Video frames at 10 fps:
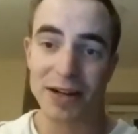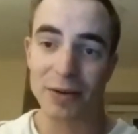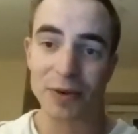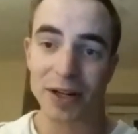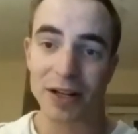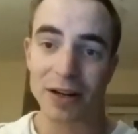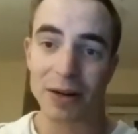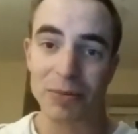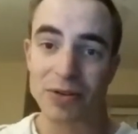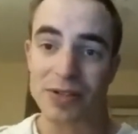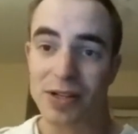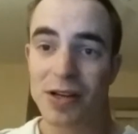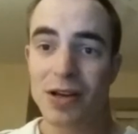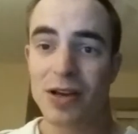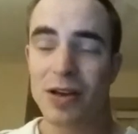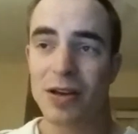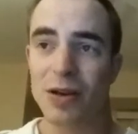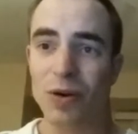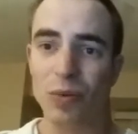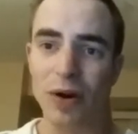I didn't want to get up, because
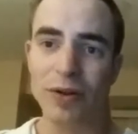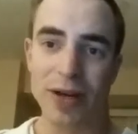where